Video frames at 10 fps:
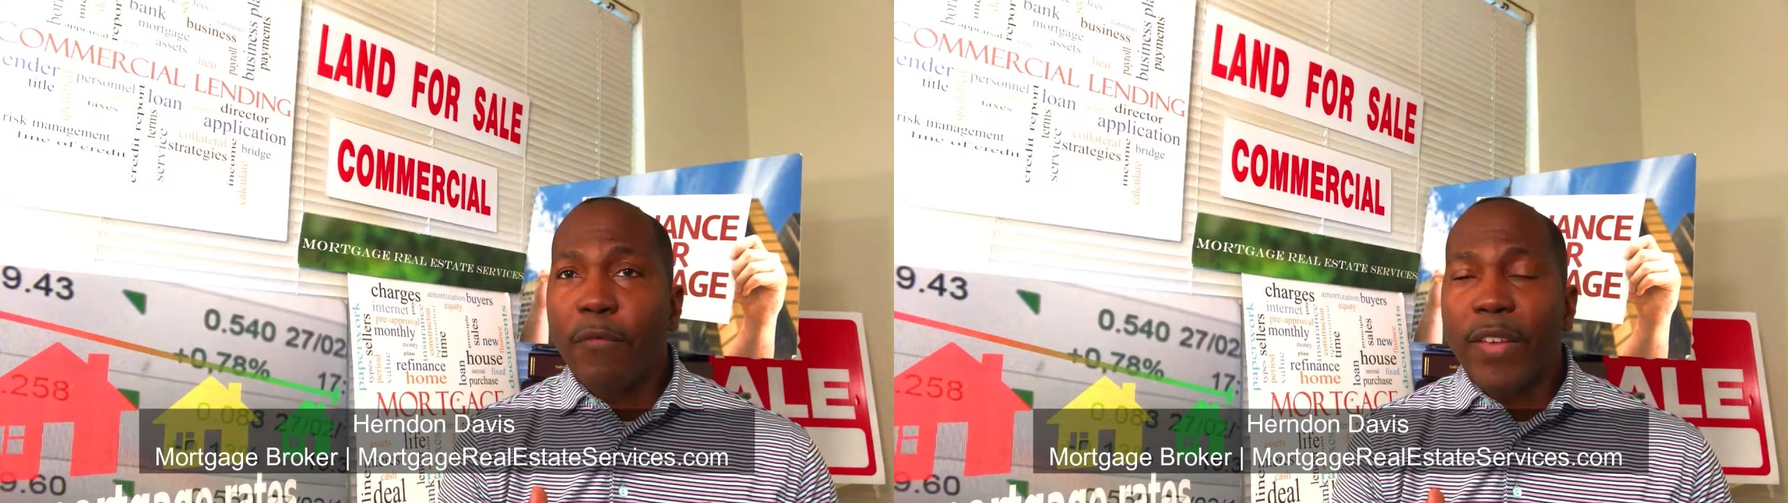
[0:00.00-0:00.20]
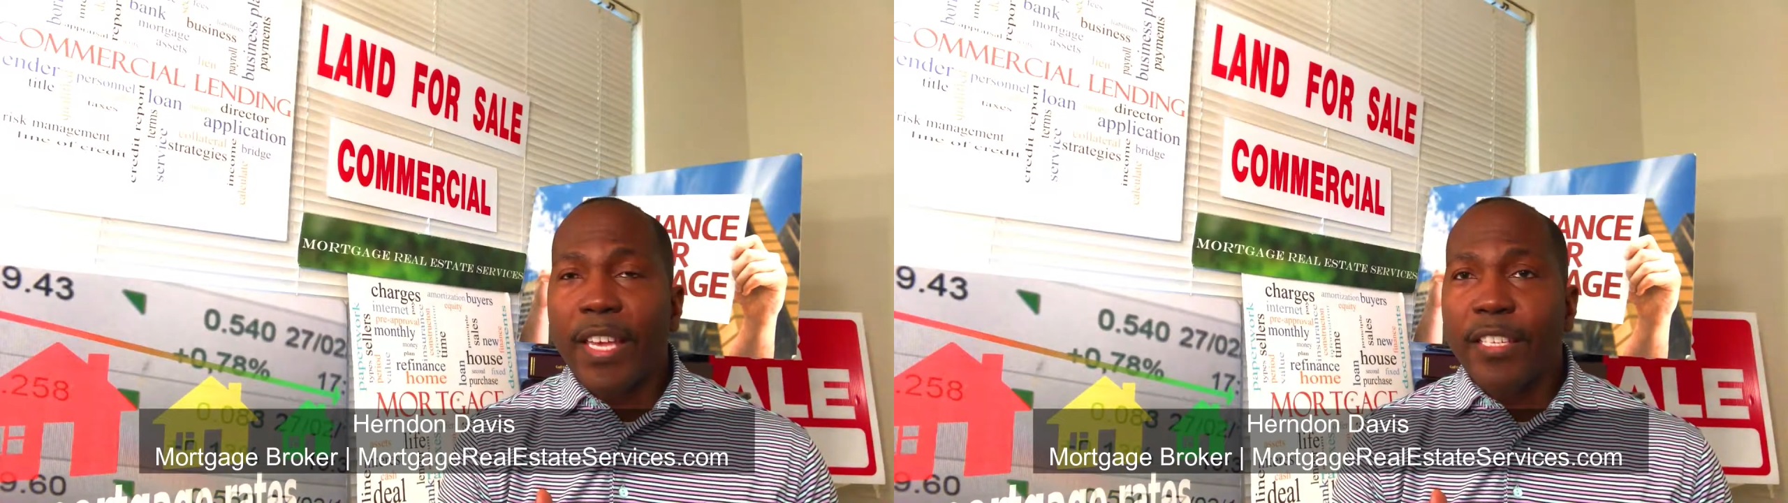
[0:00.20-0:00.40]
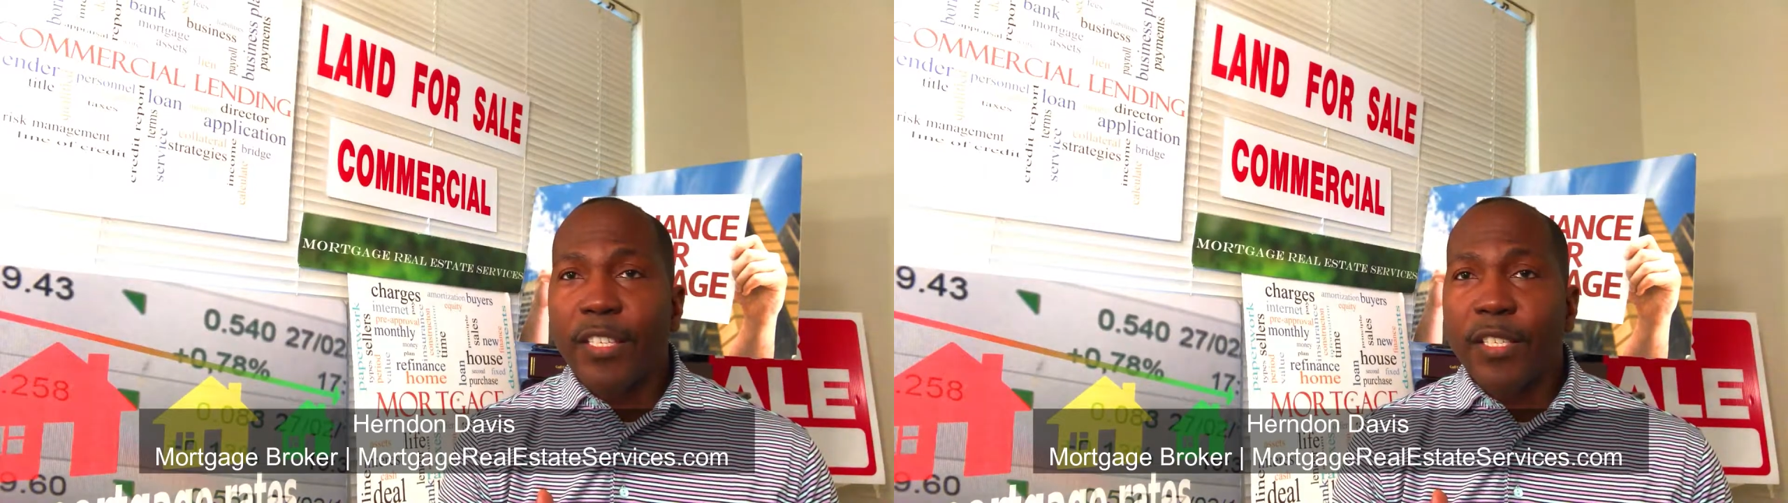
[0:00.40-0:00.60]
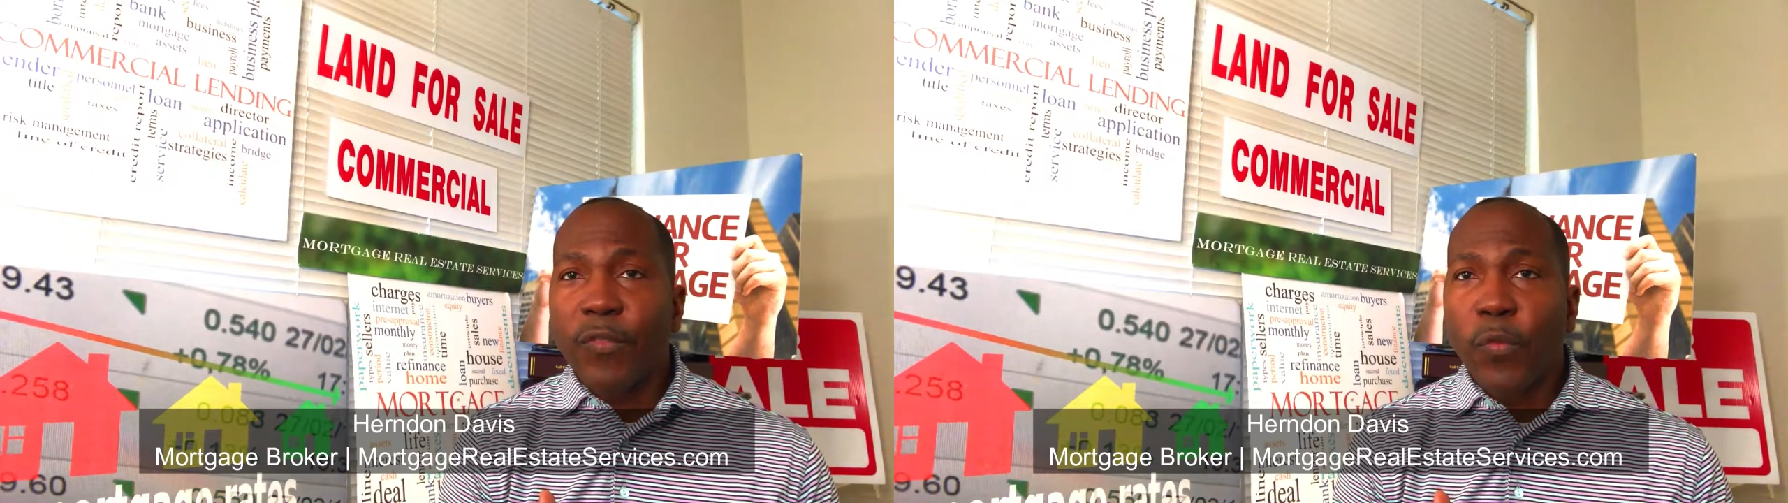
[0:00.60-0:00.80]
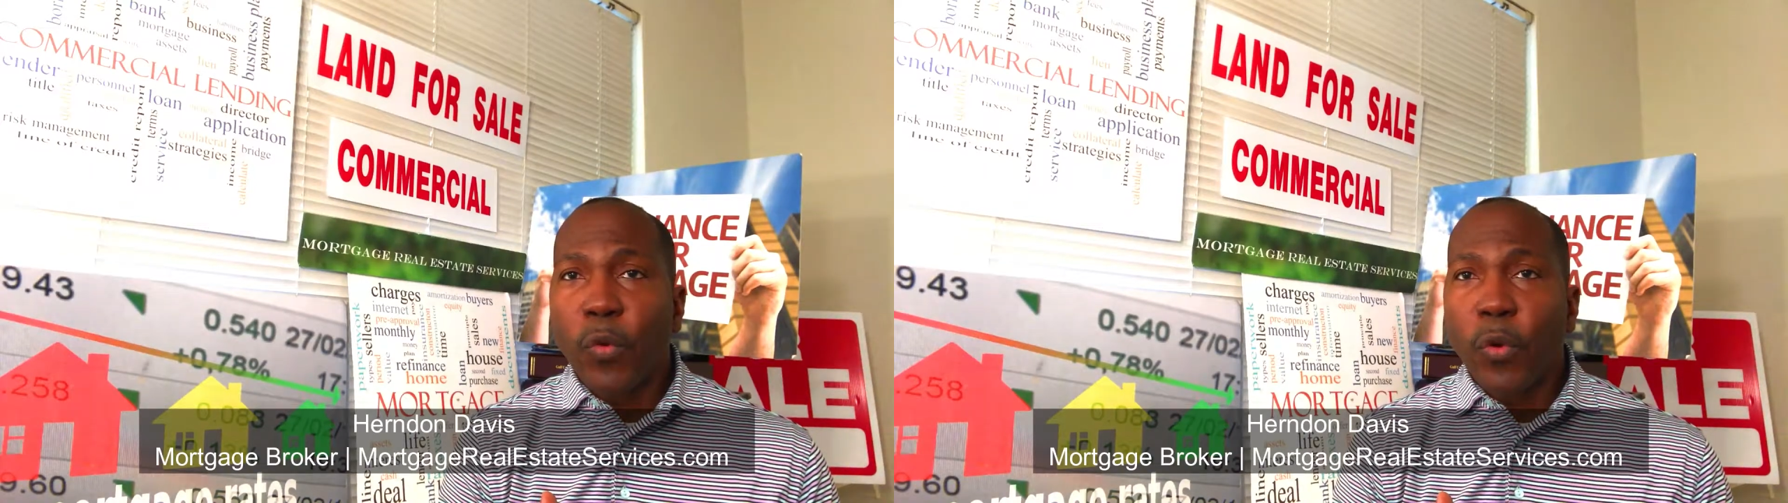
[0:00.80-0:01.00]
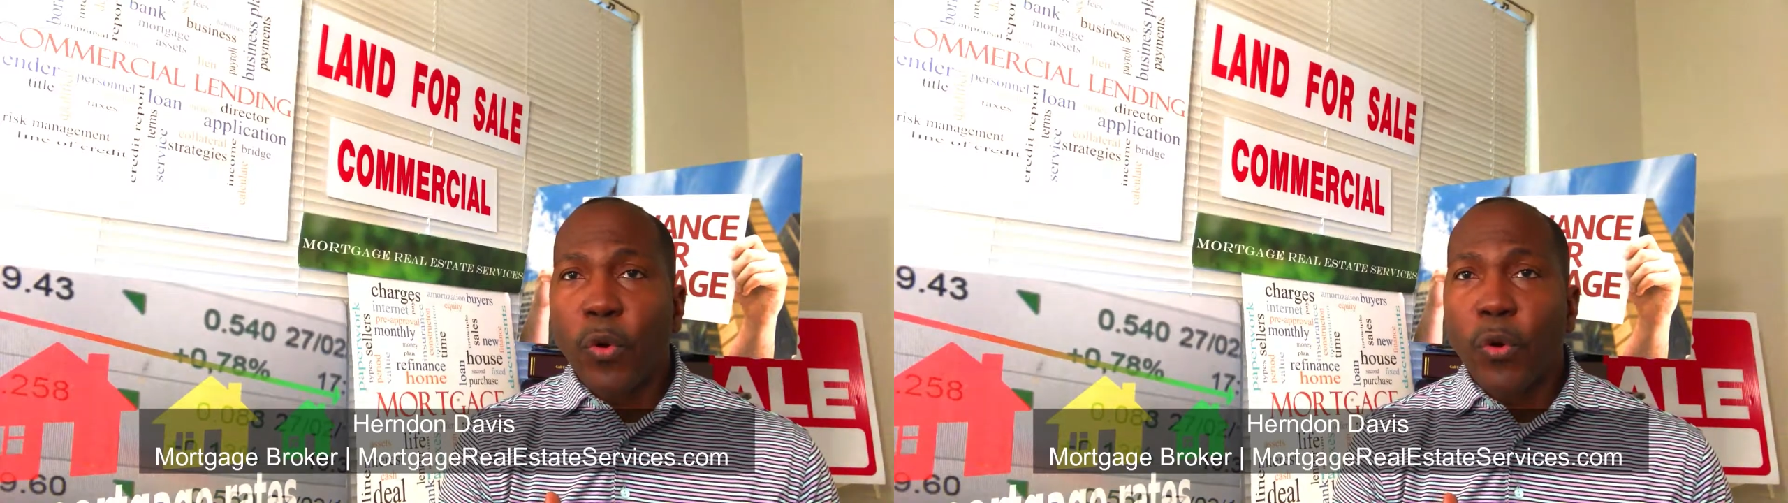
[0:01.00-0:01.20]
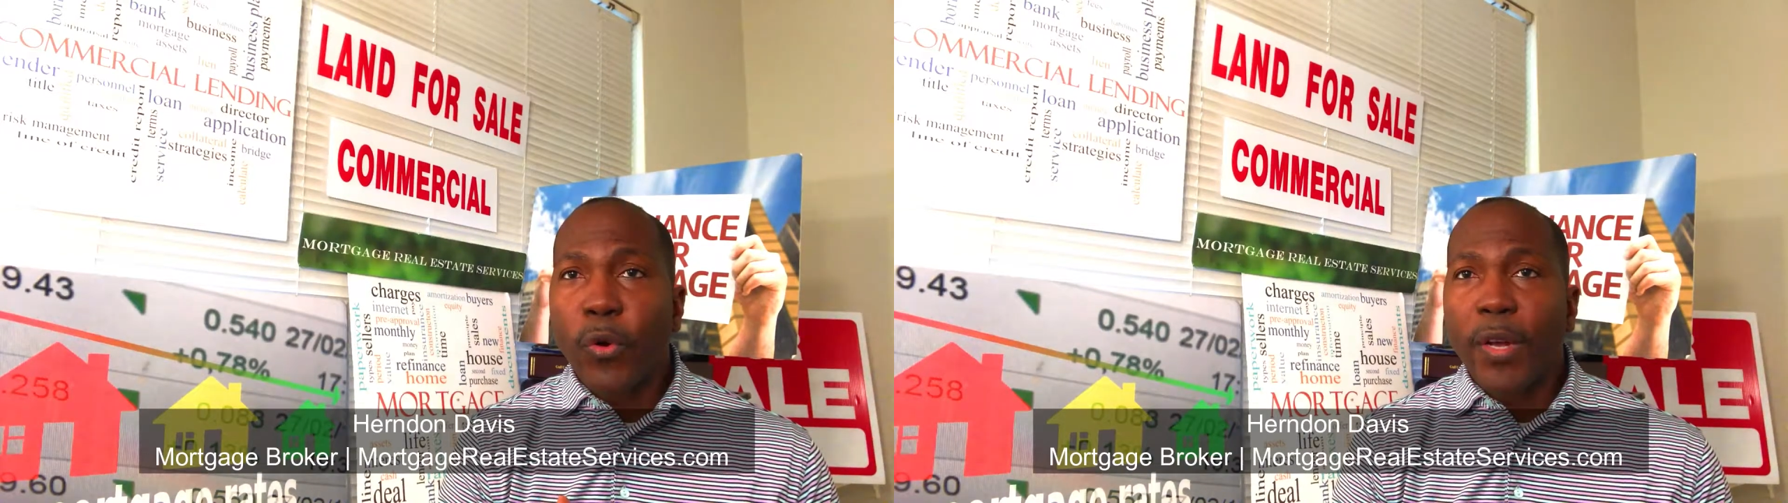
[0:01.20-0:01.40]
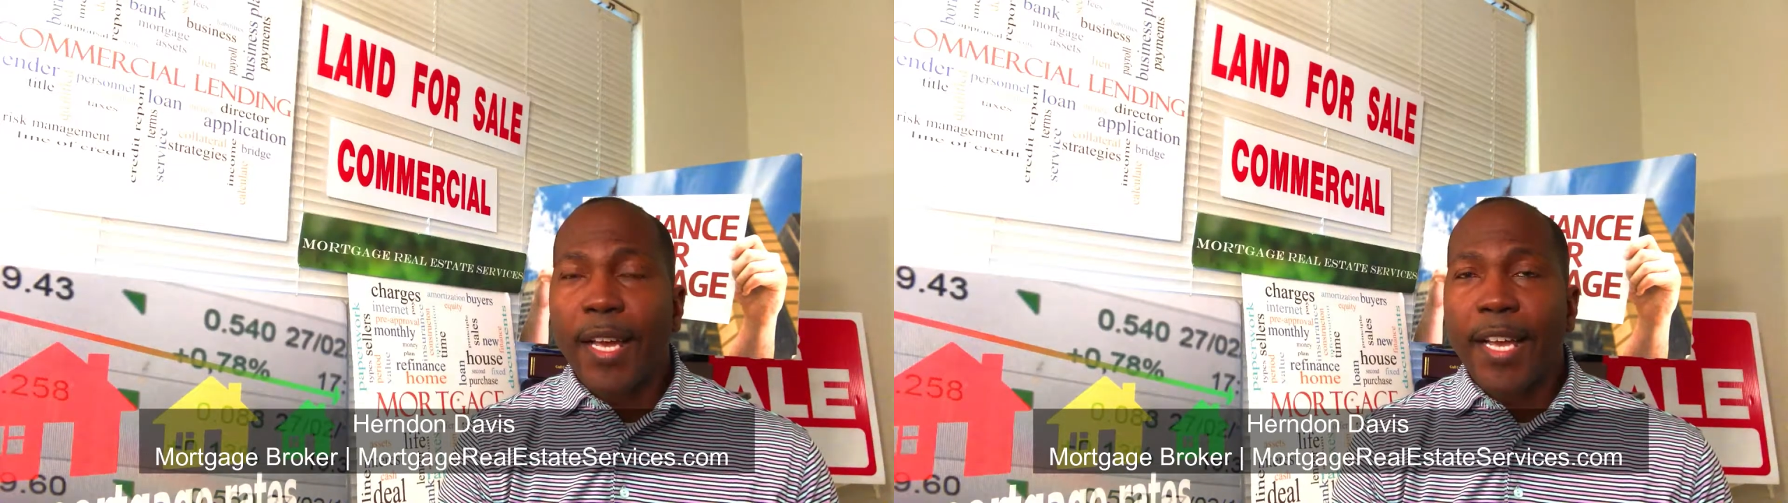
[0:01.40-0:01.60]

advantages for